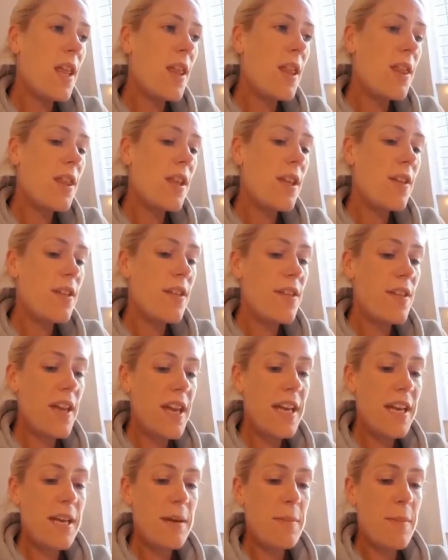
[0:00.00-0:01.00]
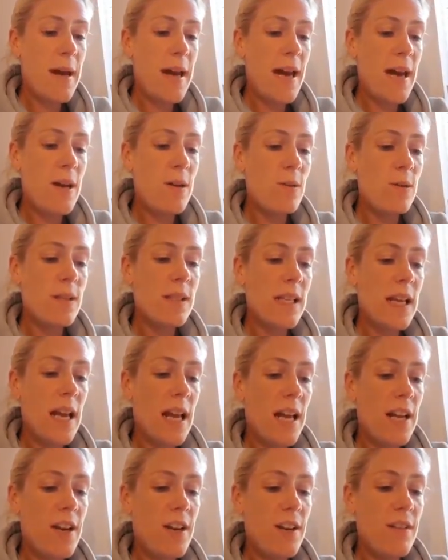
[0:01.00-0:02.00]
other thing about
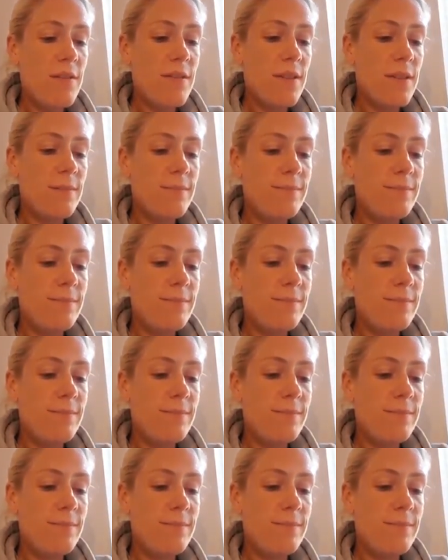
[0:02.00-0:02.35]
kind of,